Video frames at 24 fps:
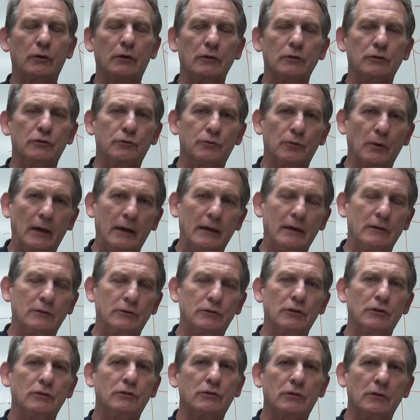constrain it
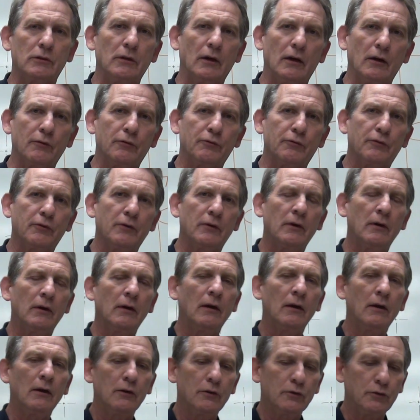just enough
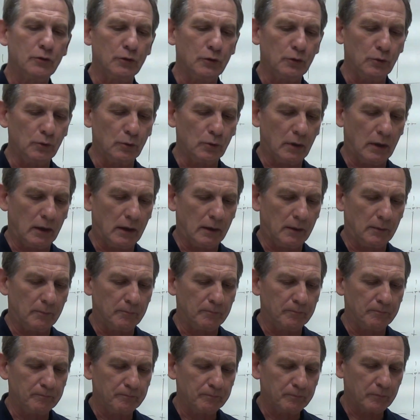
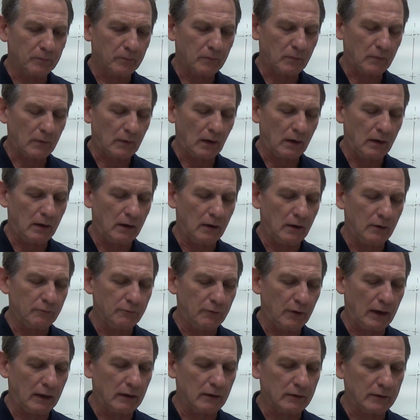to
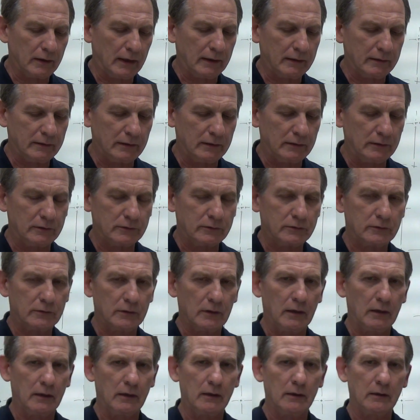validate these
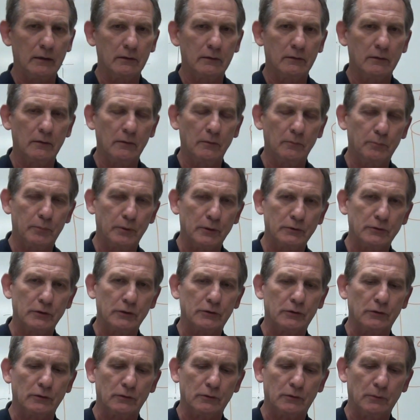
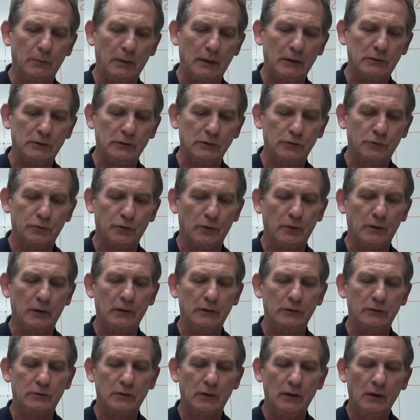positional dimensions for
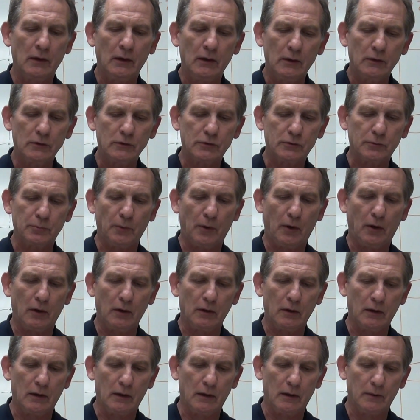these
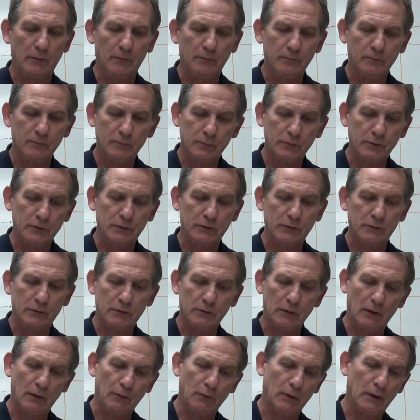small,
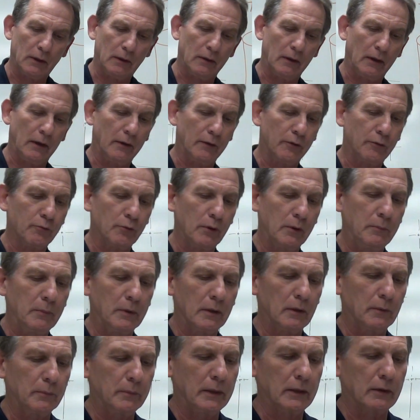what are they, 3
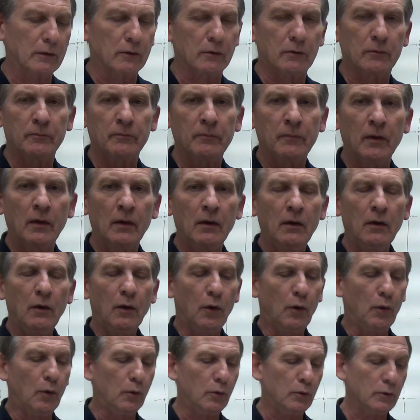millimeter
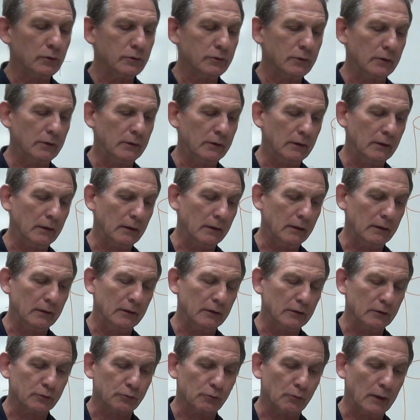holes in
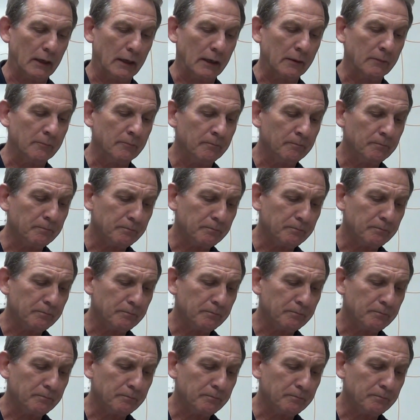this ring.